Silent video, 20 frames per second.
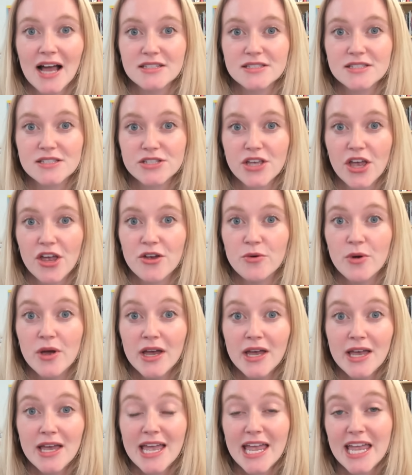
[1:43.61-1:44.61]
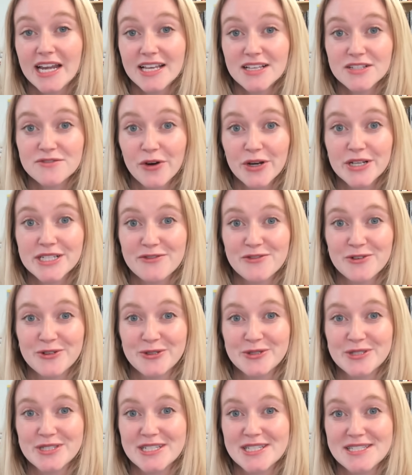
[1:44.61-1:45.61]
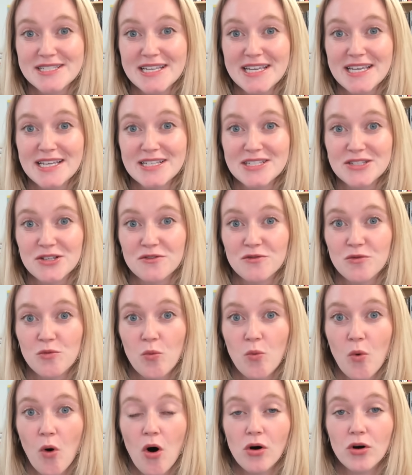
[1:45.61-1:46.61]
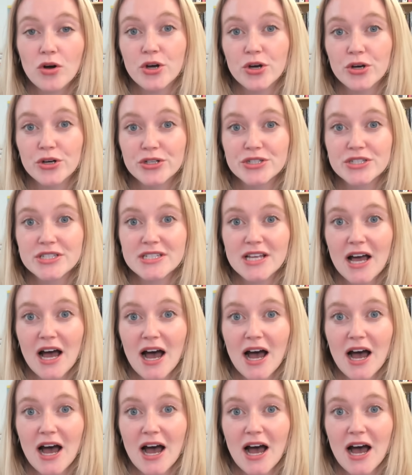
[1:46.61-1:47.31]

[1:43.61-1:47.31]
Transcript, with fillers: And so it is very difficult to see sort of what could.